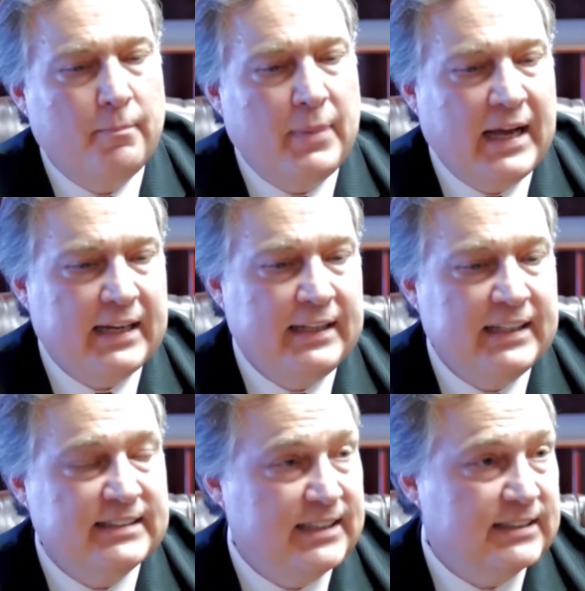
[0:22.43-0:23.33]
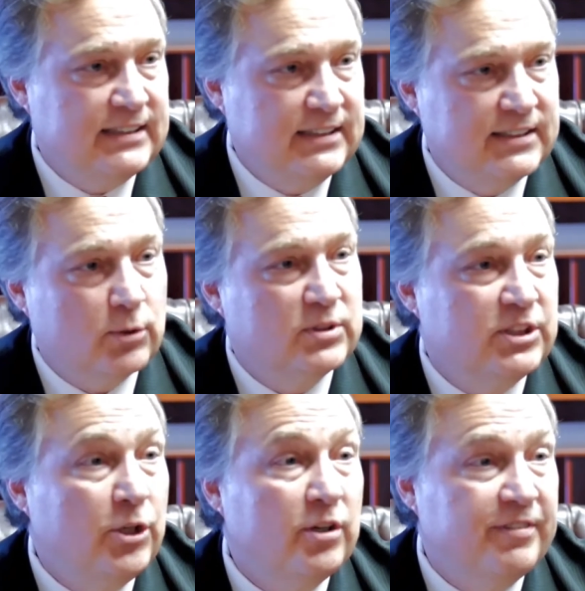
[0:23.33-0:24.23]
Back in the 60s, there was
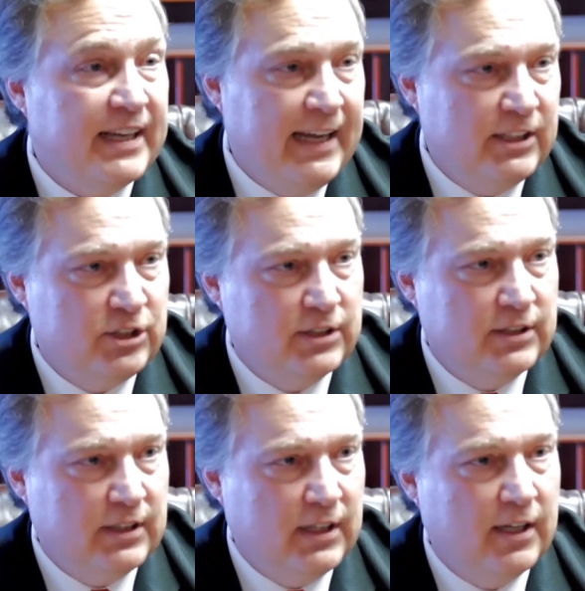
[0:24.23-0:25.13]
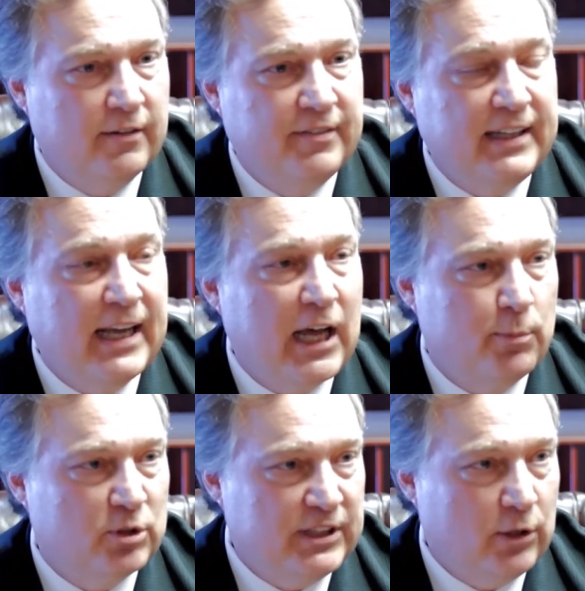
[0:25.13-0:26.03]
the unification of the
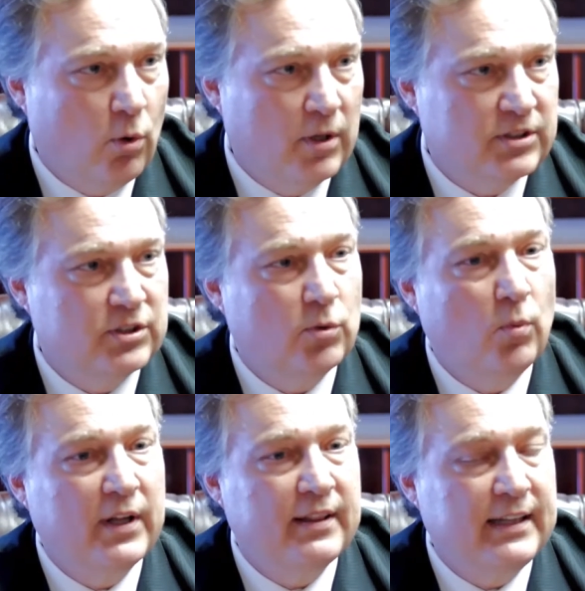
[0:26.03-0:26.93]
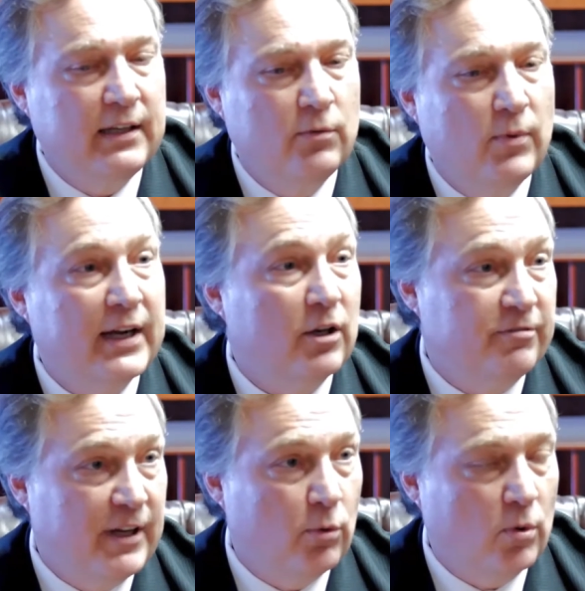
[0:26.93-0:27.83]
Admiralty courts with the regular
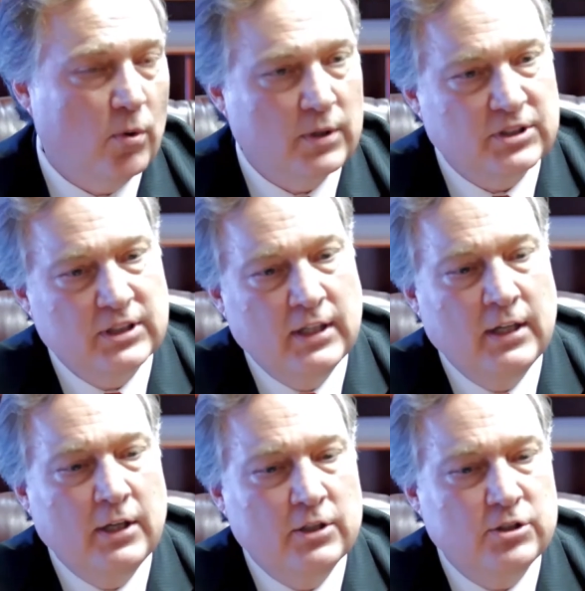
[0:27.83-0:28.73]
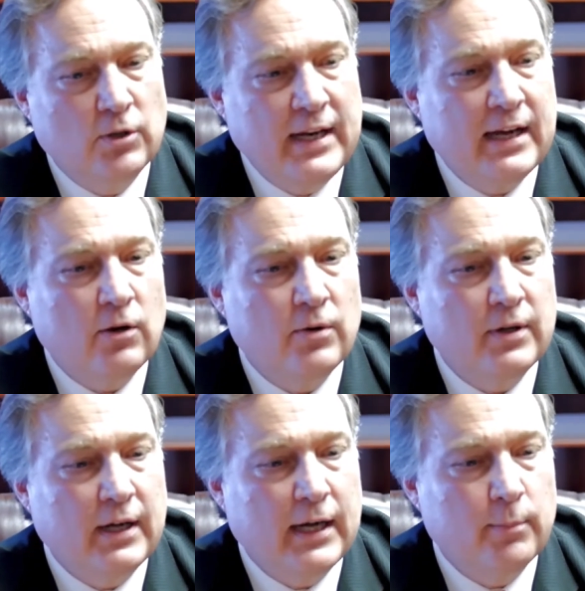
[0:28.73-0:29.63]
federal courts. So now,
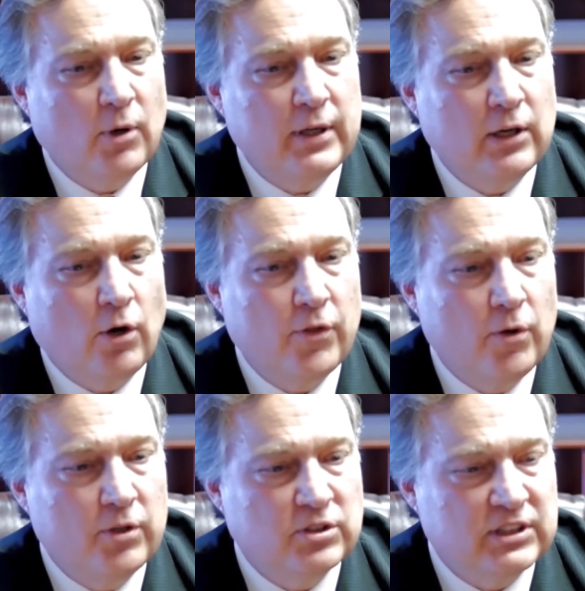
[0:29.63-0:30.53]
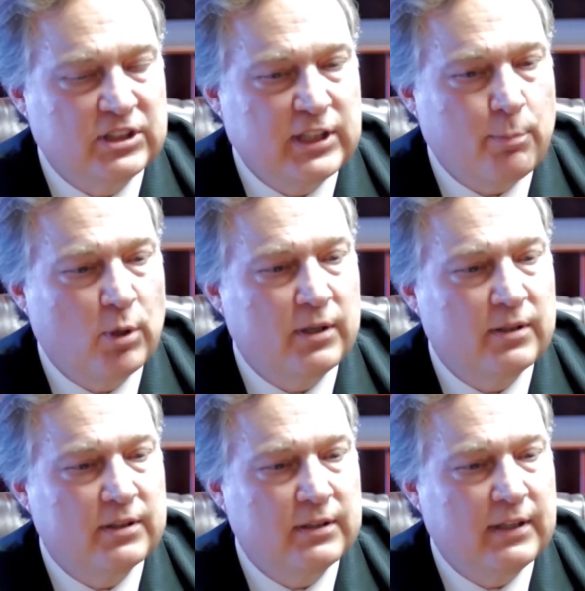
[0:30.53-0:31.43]
although there's a separate
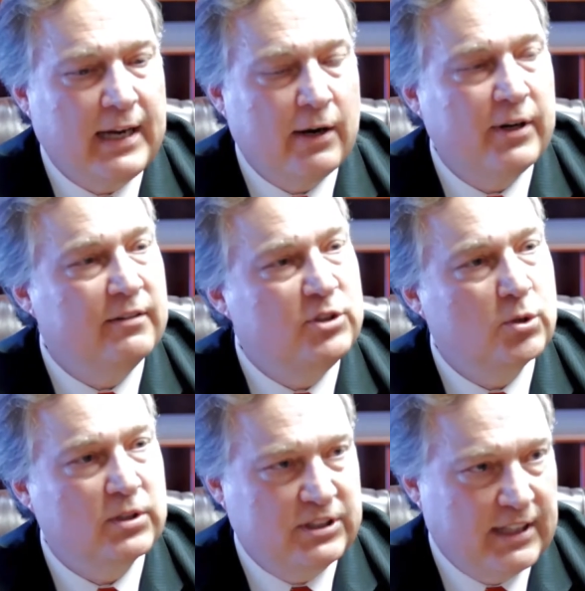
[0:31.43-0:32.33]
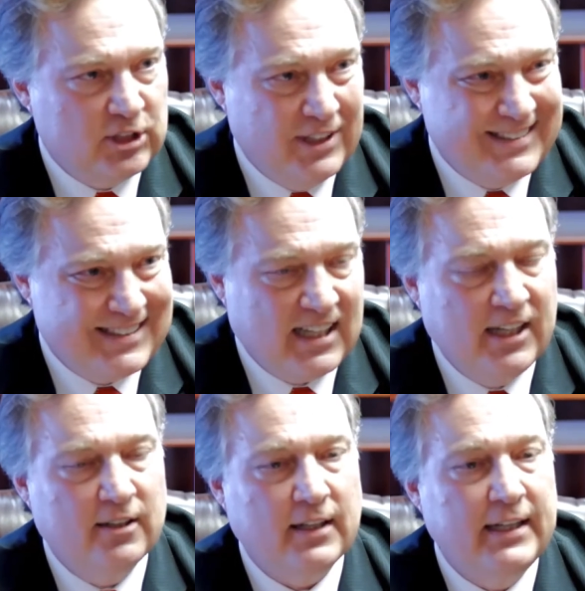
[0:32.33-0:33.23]
area of jurisdiction
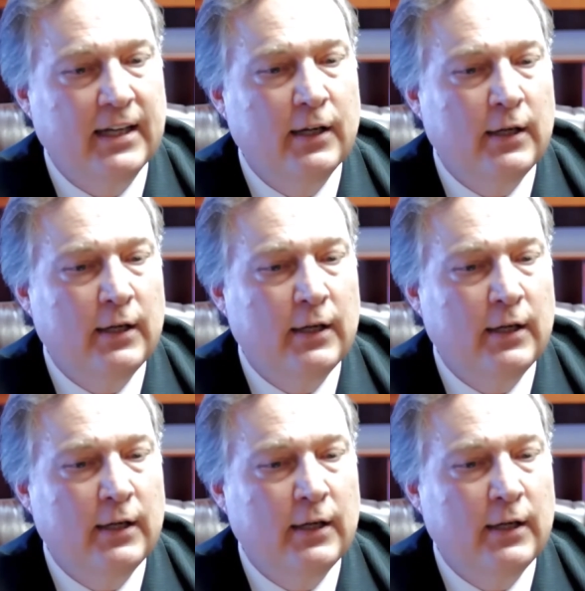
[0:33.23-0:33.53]
entirely,